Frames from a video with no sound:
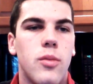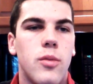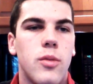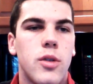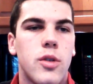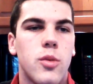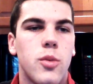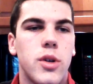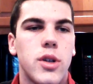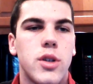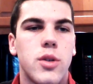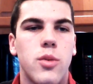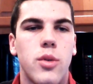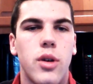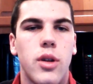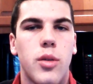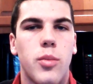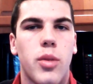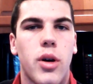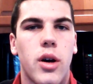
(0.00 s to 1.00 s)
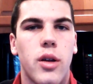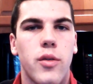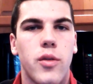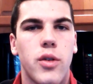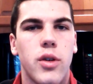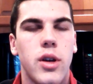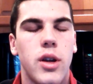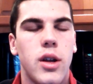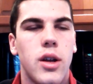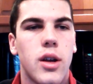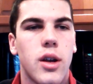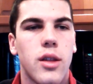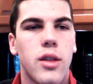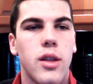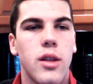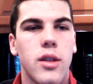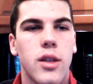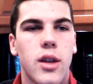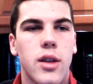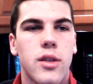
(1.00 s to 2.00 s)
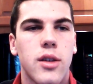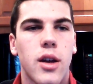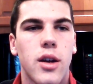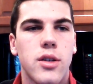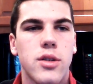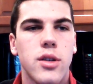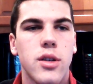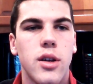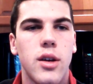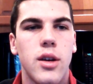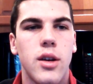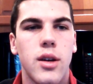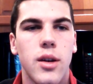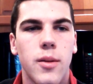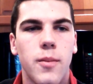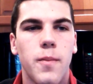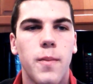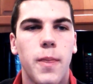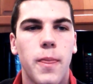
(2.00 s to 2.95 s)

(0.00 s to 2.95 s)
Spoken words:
switch with Pot of Greed. I think that's actually a